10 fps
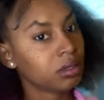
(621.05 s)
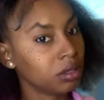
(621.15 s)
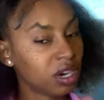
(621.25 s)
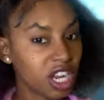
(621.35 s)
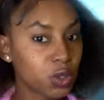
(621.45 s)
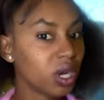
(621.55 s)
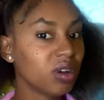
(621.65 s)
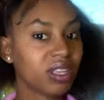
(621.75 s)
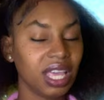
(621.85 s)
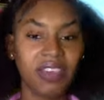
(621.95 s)
The girls will
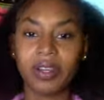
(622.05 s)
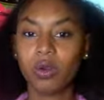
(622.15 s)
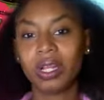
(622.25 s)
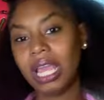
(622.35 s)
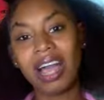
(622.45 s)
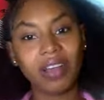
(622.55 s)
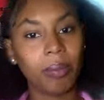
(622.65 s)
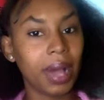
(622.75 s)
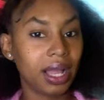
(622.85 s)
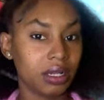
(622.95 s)
look you even though they have a
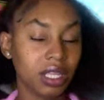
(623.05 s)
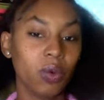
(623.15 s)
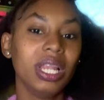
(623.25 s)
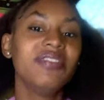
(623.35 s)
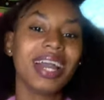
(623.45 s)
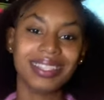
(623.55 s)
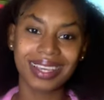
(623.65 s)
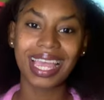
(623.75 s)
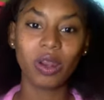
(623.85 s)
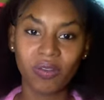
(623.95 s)
man. You will invite a
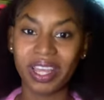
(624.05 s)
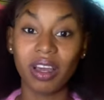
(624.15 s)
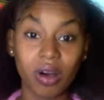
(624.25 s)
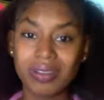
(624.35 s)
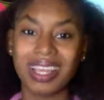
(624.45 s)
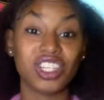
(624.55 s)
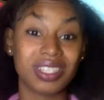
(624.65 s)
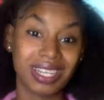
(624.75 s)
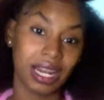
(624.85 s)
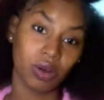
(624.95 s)
girl over your house and she
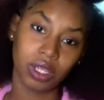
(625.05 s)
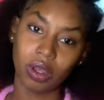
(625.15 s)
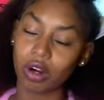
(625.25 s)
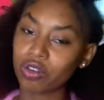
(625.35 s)
still look you.